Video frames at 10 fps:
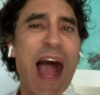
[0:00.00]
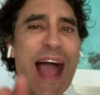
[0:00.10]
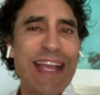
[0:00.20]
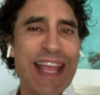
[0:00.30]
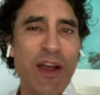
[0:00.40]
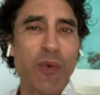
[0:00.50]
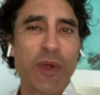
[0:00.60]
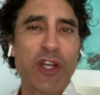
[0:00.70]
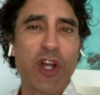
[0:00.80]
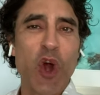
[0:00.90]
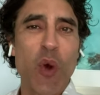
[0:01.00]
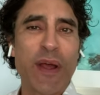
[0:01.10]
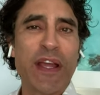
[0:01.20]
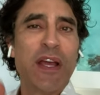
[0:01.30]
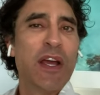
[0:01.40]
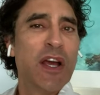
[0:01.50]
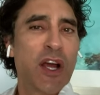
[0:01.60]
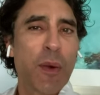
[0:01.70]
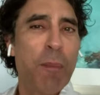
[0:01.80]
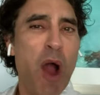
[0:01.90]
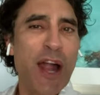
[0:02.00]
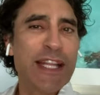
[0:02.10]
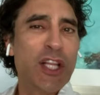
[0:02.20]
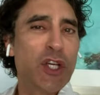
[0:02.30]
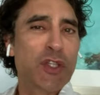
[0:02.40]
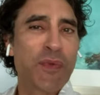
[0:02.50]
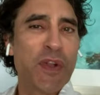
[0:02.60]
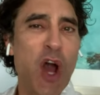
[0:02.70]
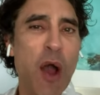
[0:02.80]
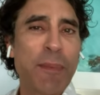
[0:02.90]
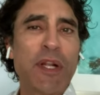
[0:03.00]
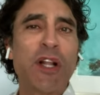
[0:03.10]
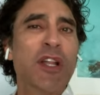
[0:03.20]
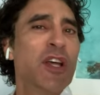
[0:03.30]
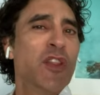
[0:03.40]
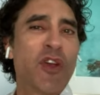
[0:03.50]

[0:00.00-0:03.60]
I get where you're going. Her body looks phenomenal.